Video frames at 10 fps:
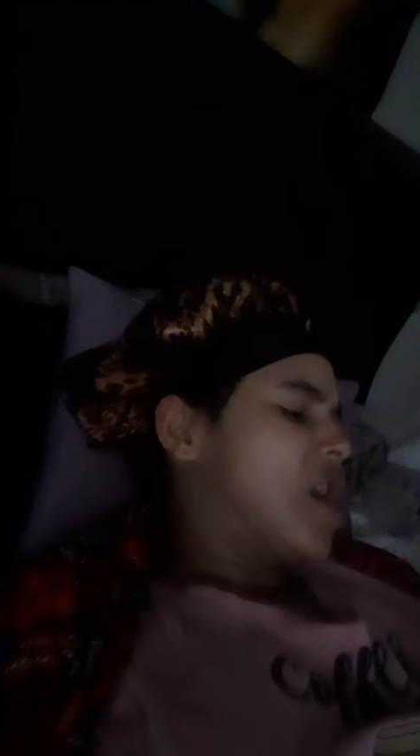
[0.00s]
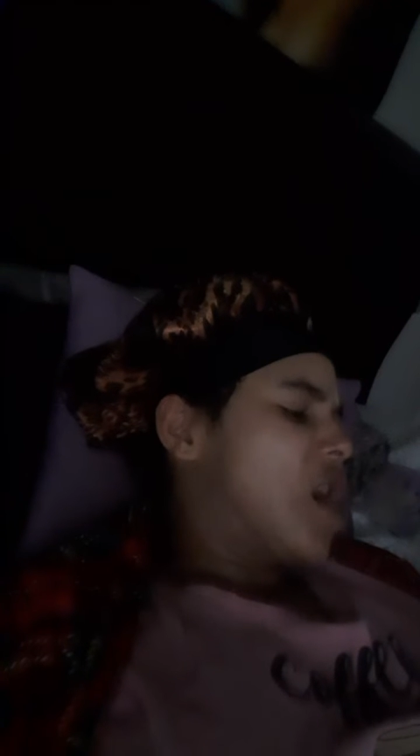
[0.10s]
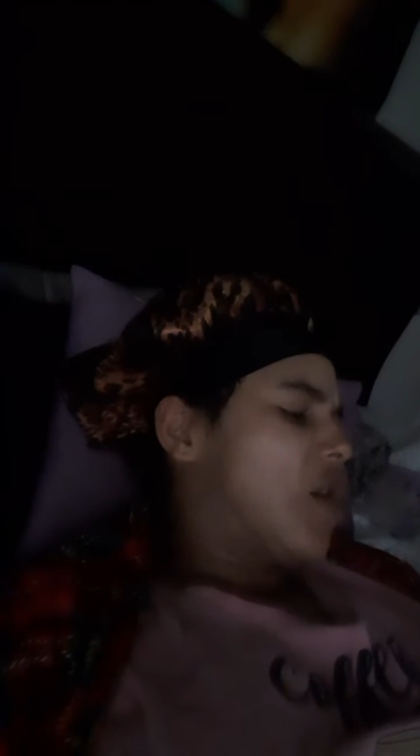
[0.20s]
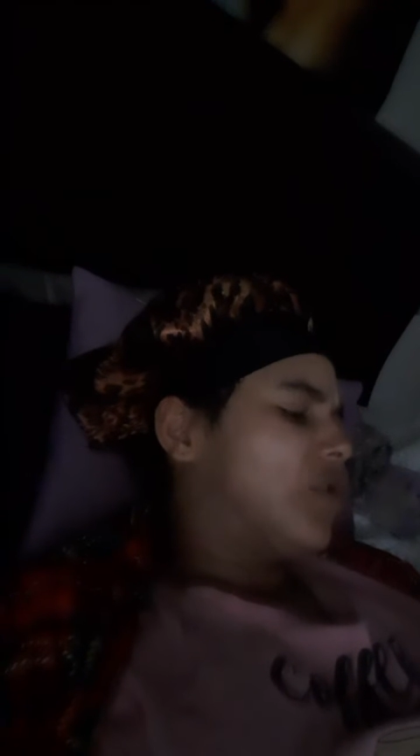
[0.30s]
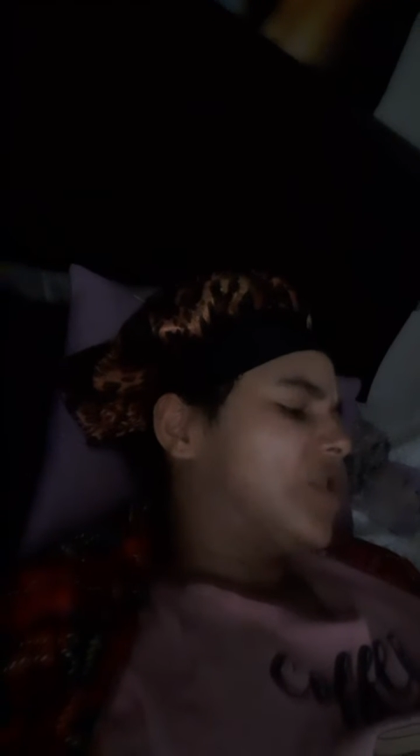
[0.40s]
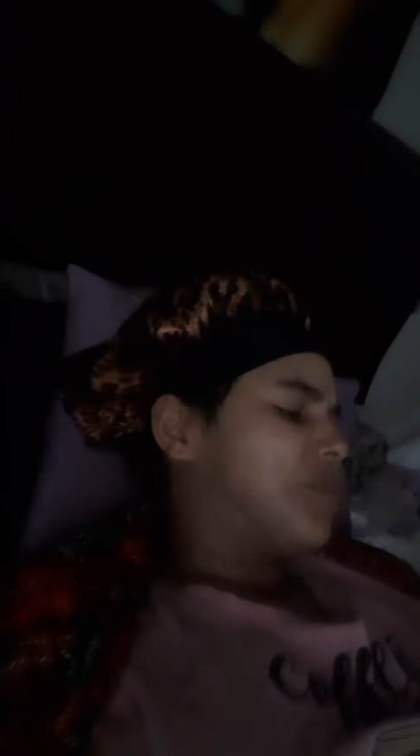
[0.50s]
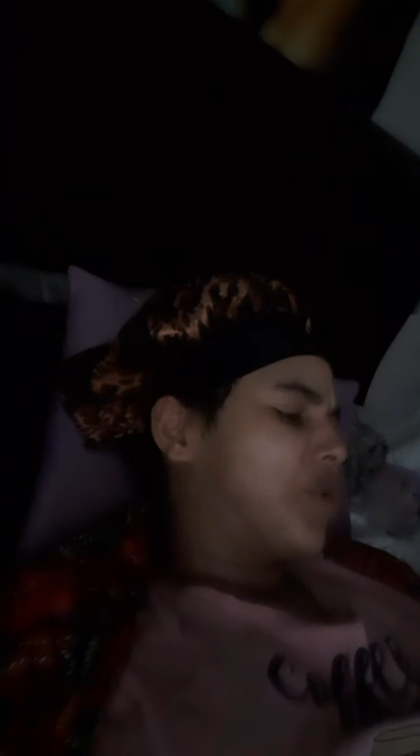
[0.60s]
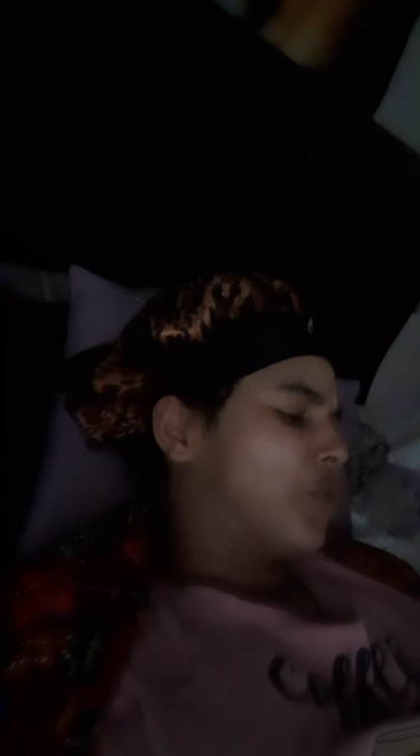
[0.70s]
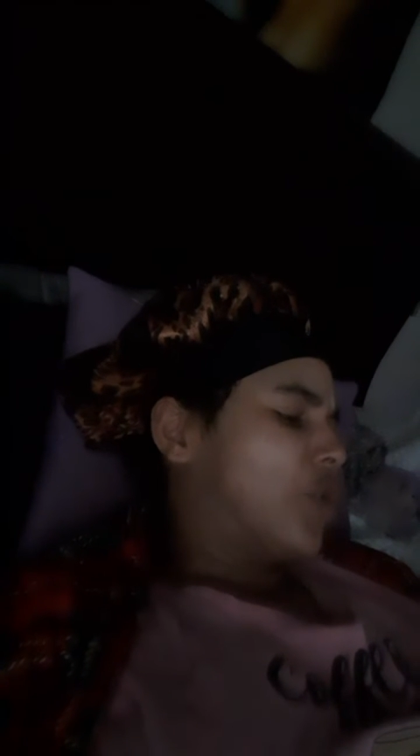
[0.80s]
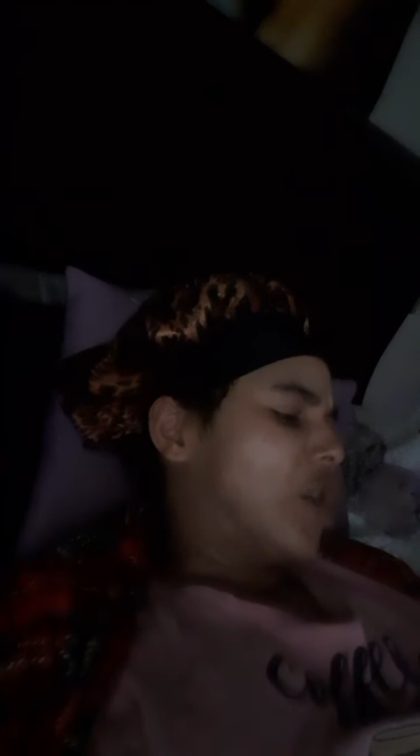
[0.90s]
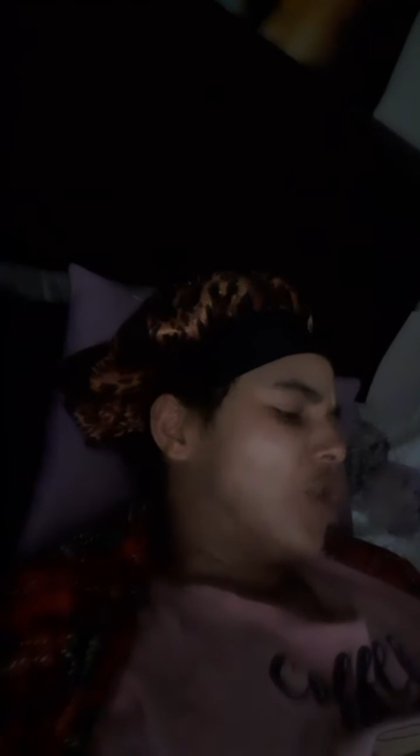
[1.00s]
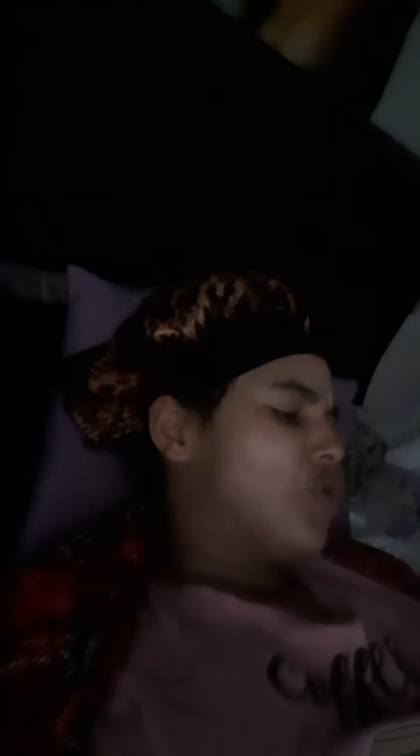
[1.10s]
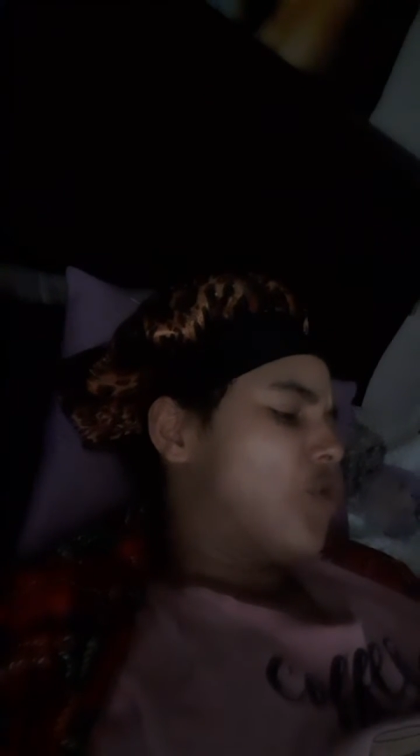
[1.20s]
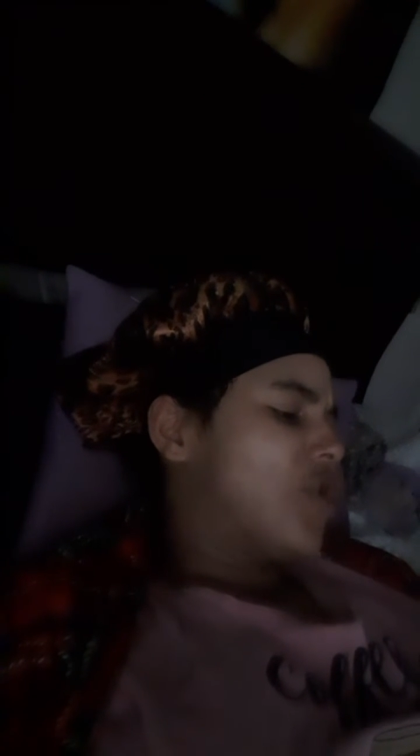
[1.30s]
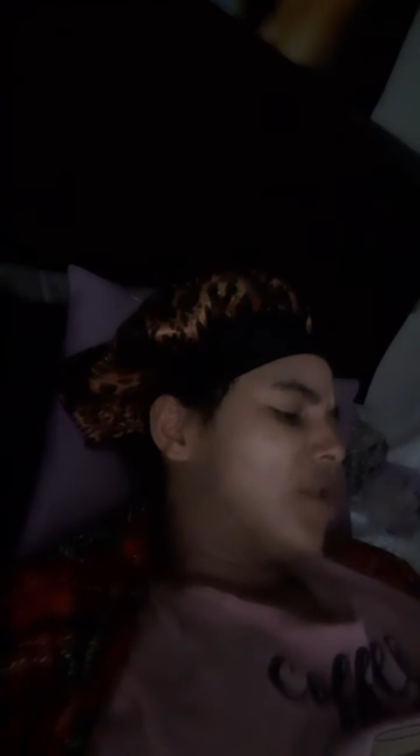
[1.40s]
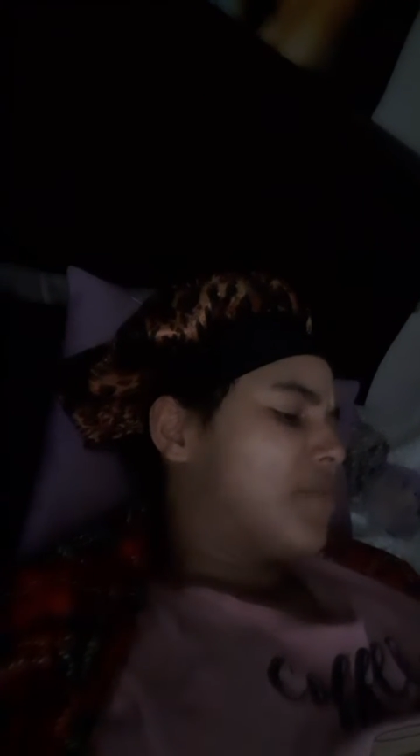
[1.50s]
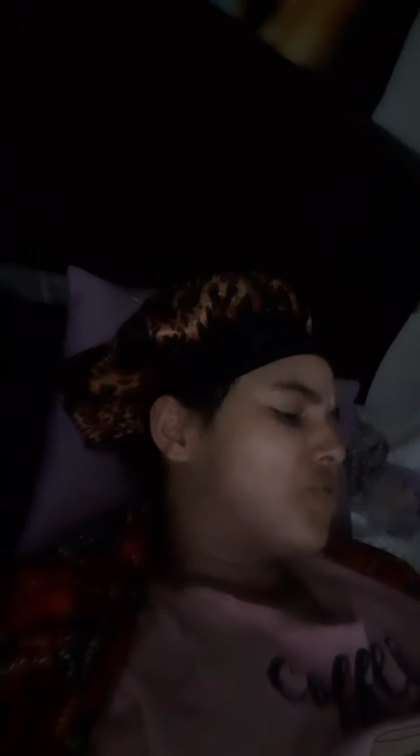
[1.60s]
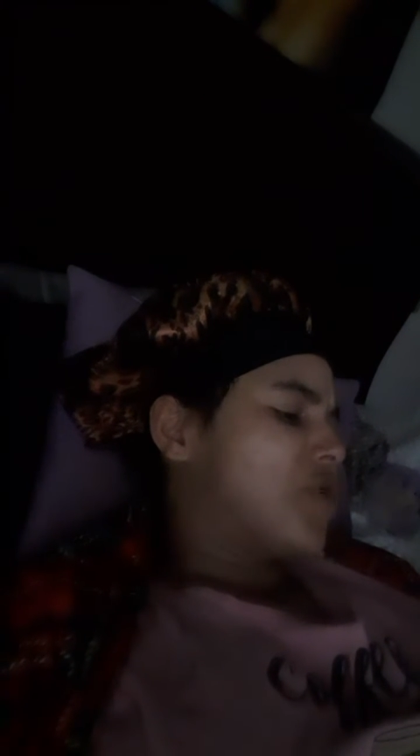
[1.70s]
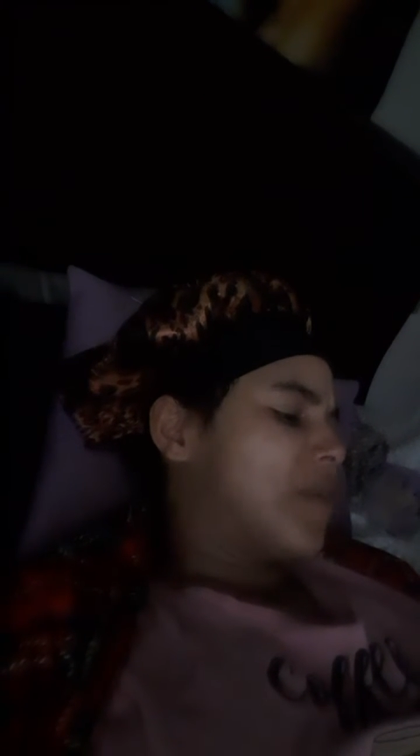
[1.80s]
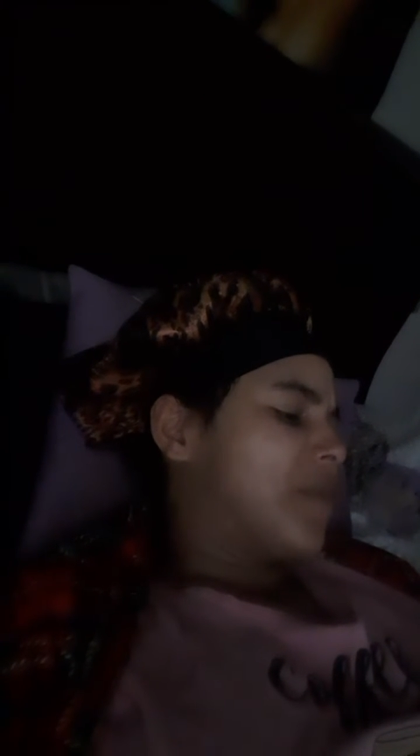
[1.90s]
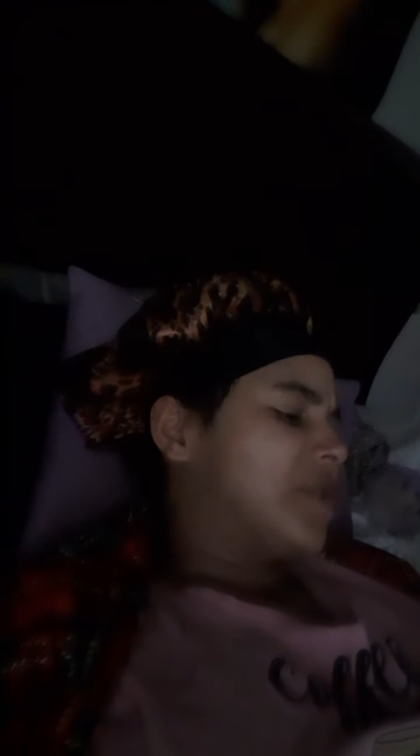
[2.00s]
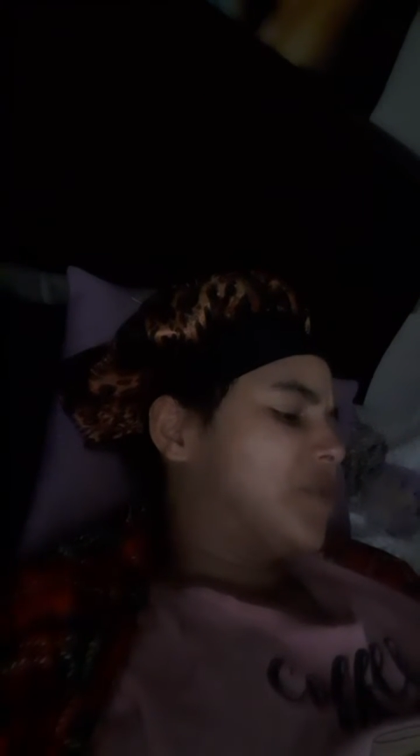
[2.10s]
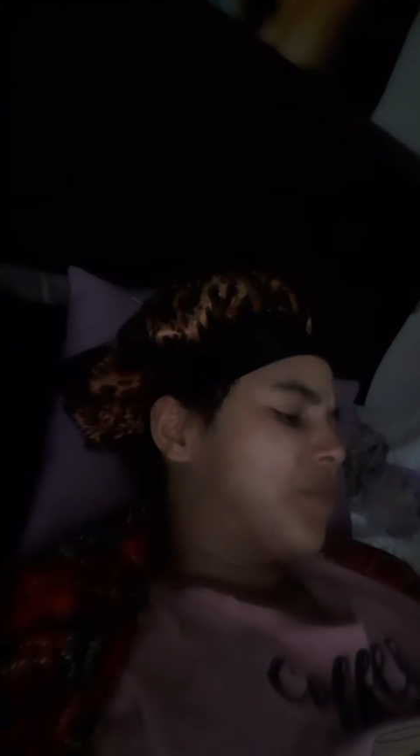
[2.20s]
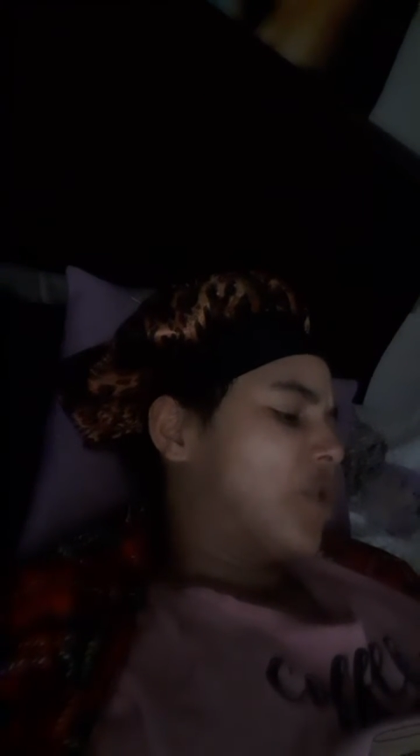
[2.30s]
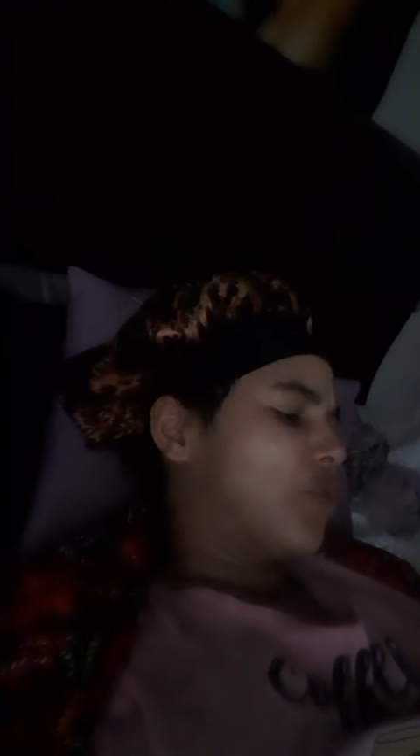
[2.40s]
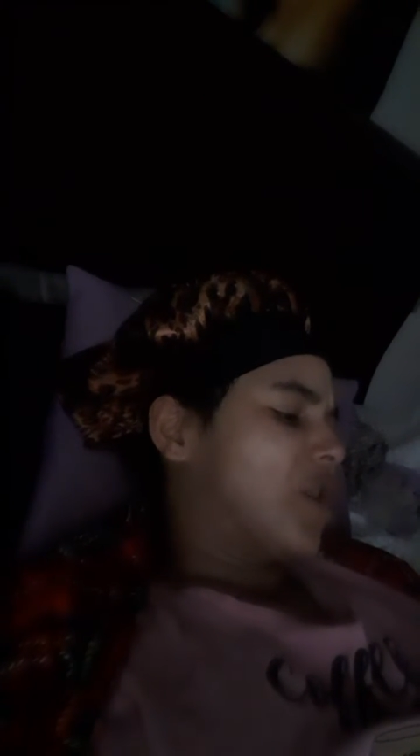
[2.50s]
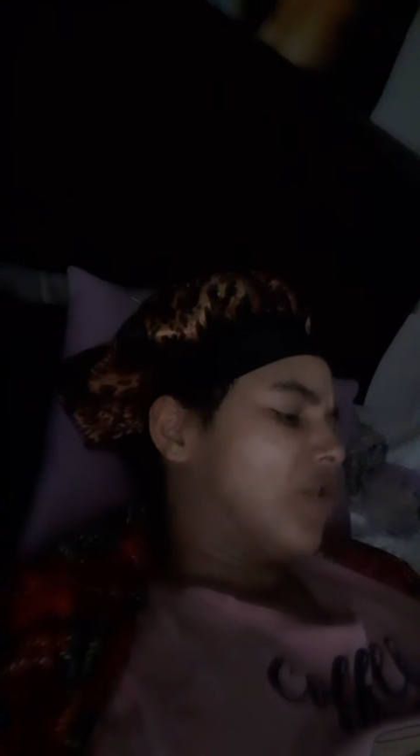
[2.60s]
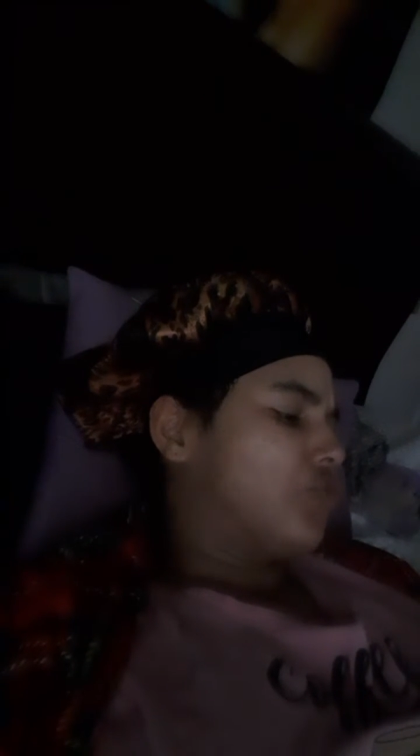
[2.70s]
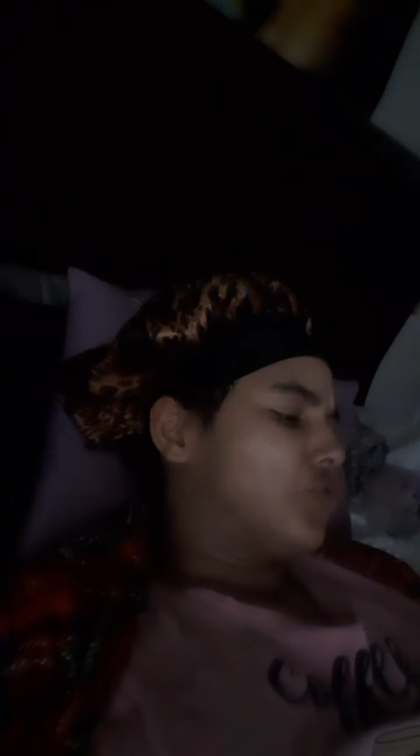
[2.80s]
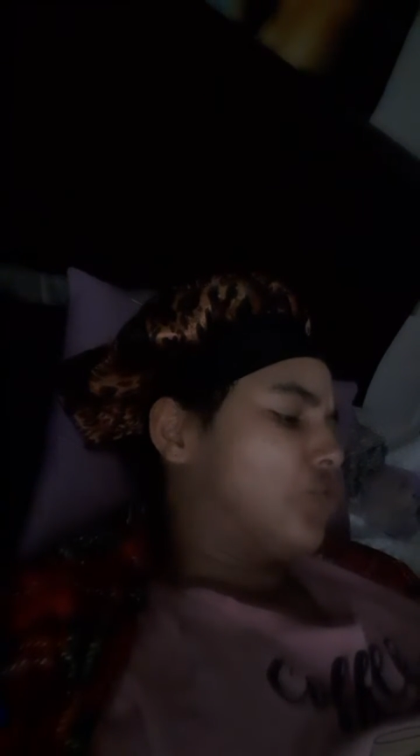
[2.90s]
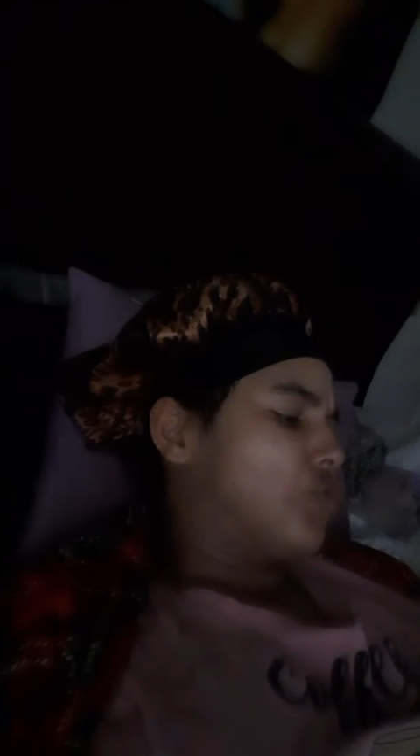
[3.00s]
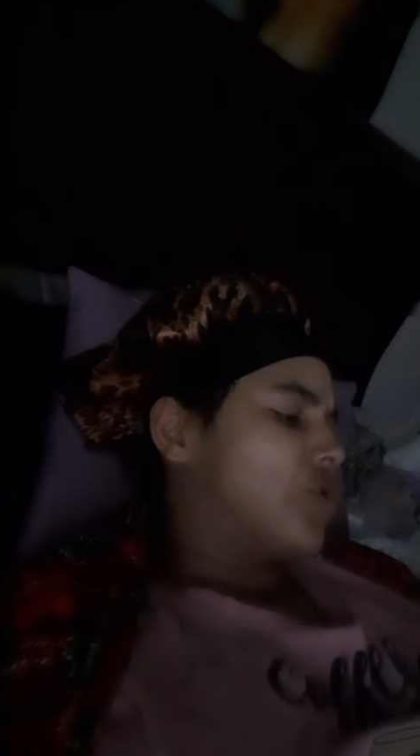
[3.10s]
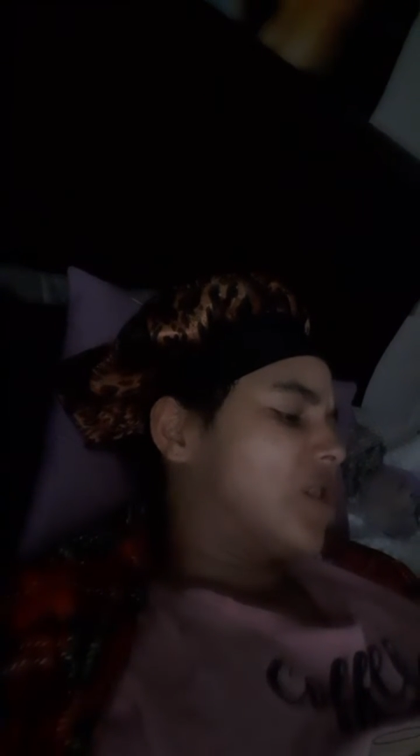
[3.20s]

Holy Spirit, you are the promised Spirit of Truth,